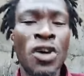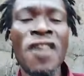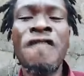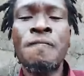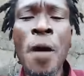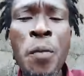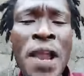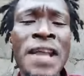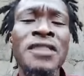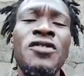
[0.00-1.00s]
if people
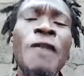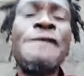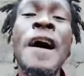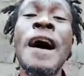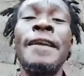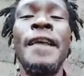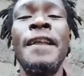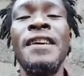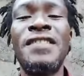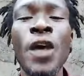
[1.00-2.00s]
and they suffer,
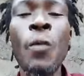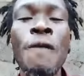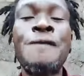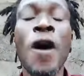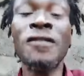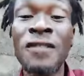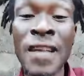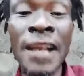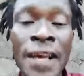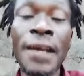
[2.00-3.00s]
then they say with First
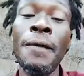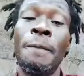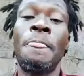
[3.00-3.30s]
Lady,